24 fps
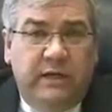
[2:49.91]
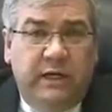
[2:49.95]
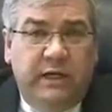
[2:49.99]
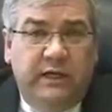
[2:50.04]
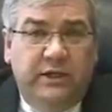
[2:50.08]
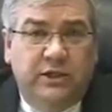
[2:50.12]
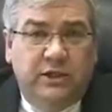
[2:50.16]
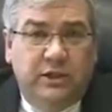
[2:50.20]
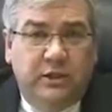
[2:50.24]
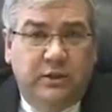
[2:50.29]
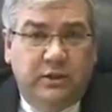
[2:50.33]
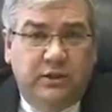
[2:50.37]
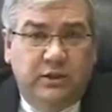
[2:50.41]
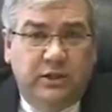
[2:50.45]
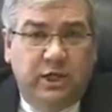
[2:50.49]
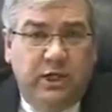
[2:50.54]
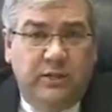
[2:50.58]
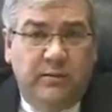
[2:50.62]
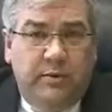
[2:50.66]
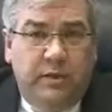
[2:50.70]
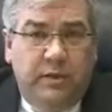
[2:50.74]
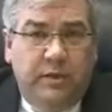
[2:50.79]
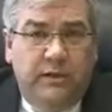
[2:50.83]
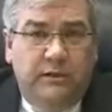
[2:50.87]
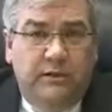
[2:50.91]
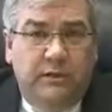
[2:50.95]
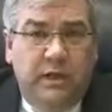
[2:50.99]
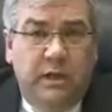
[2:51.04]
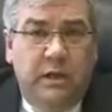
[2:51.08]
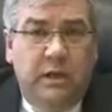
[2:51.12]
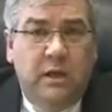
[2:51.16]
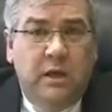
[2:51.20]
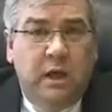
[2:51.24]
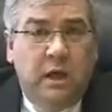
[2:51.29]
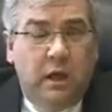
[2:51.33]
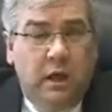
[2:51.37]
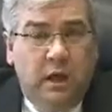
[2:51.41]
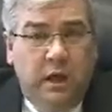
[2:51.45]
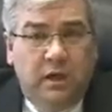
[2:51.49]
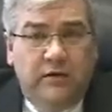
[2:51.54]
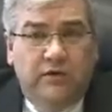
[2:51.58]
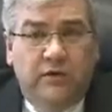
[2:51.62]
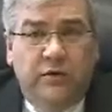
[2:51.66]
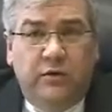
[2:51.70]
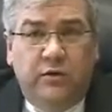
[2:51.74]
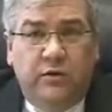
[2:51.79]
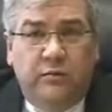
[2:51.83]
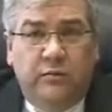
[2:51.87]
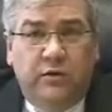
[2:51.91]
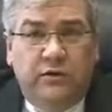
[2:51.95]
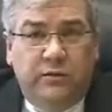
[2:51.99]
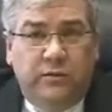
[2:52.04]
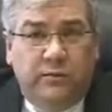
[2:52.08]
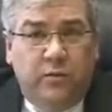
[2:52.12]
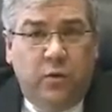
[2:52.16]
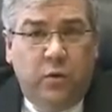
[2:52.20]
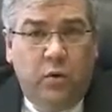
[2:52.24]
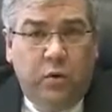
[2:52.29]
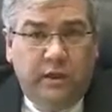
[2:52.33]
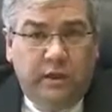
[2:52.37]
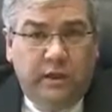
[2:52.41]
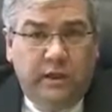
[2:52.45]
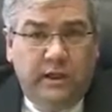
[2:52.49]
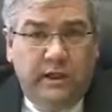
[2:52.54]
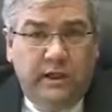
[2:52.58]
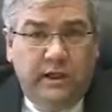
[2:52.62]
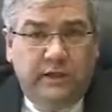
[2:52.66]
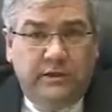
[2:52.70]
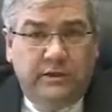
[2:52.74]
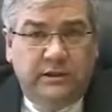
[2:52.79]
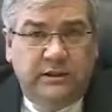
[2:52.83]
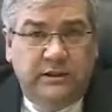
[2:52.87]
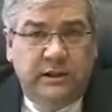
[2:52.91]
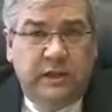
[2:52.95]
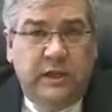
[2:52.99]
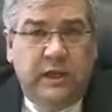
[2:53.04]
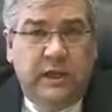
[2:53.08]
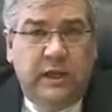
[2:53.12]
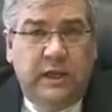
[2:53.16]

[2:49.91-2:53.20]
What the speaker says: insurance companies, all of whom support this,